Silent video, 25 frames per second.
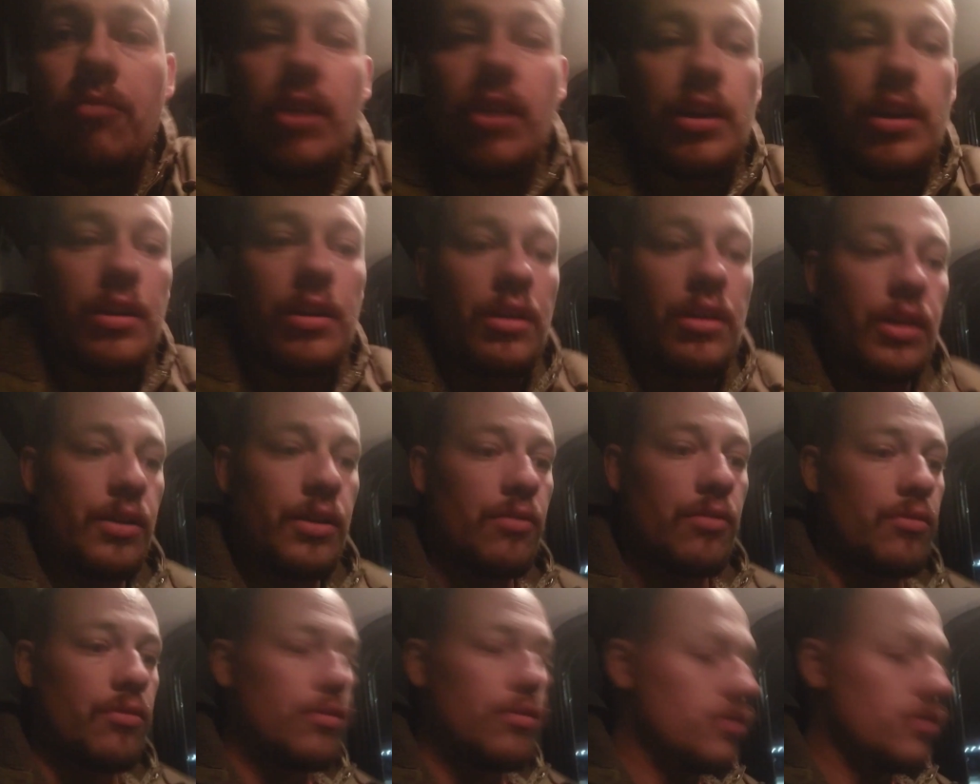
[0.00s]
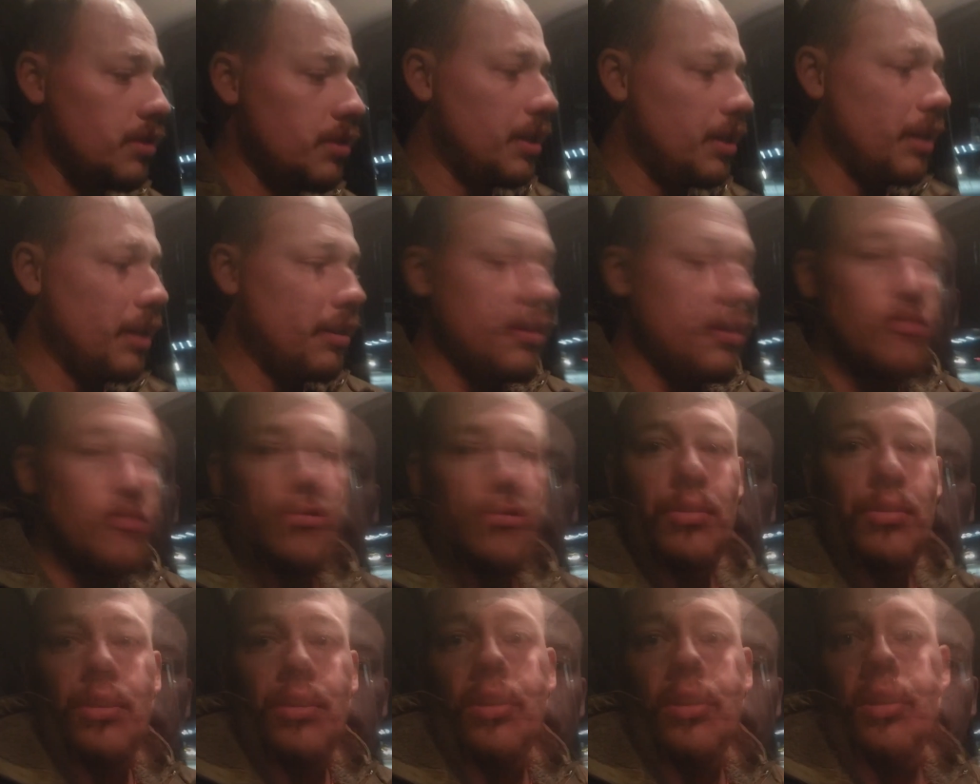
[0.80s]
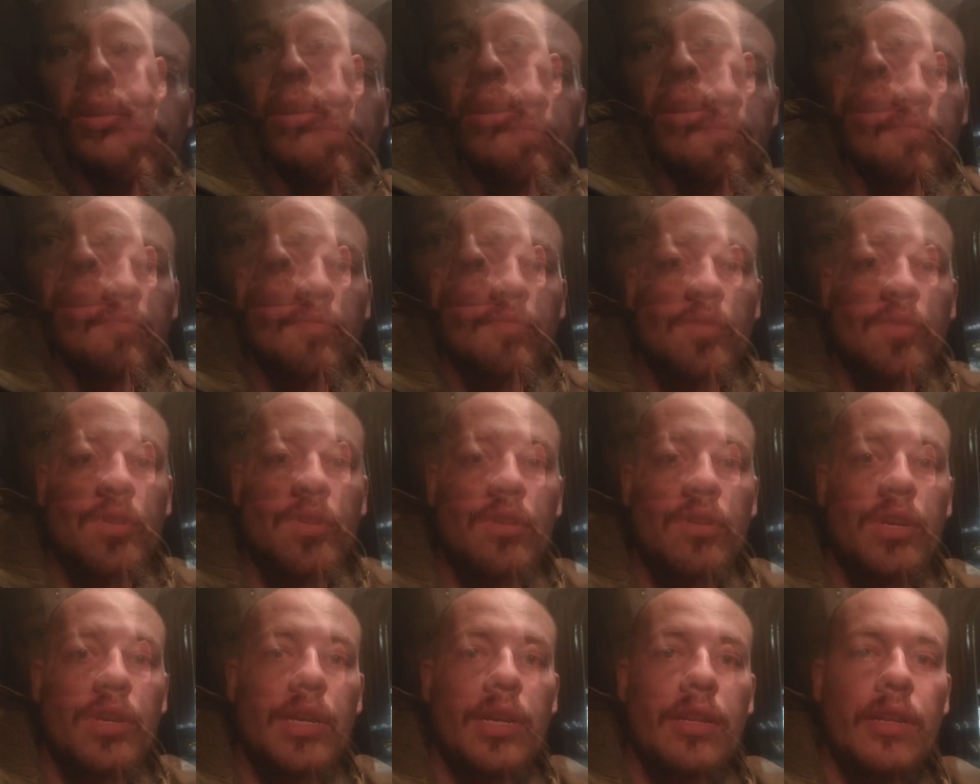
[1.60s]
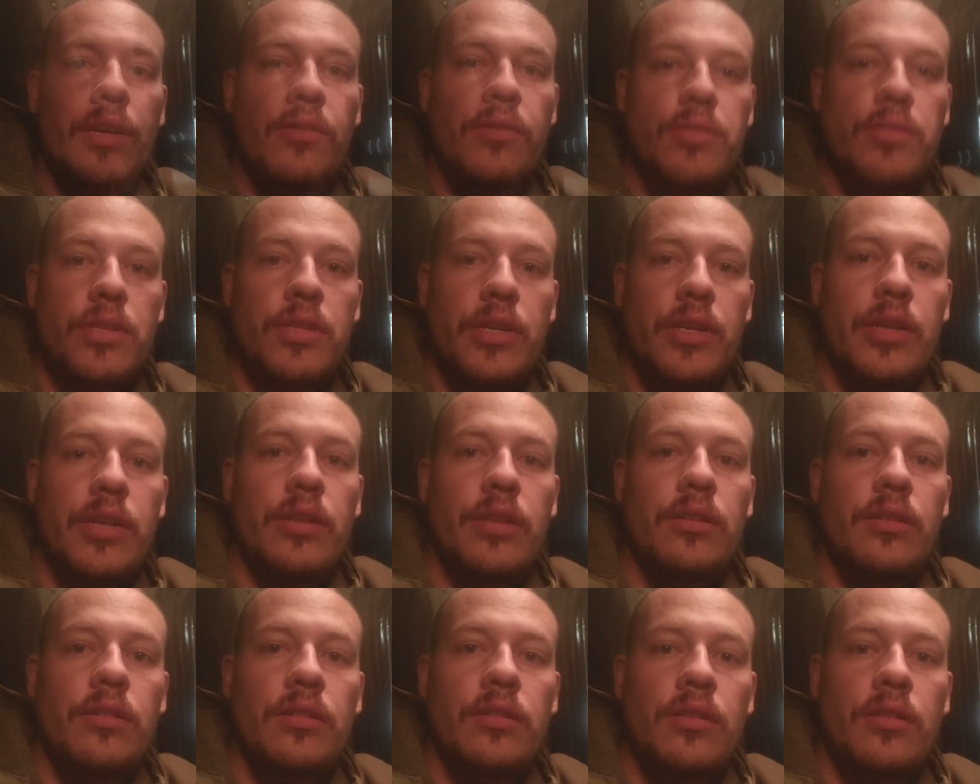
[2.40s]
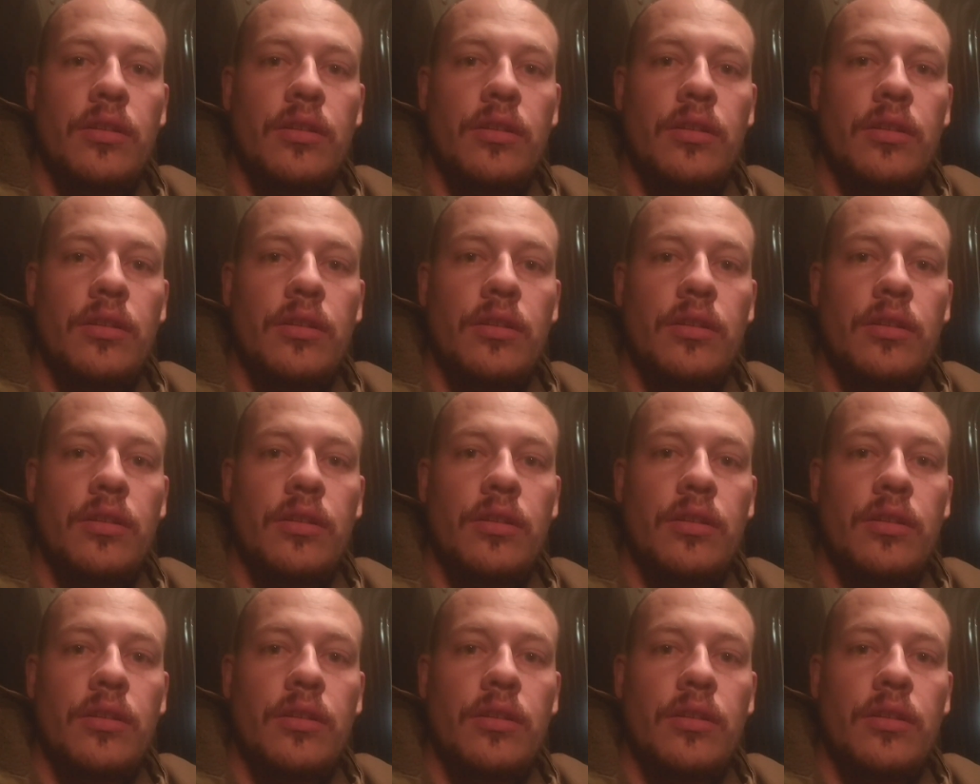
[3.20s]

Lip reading: my idle kicked out. Yeah, like I was saying,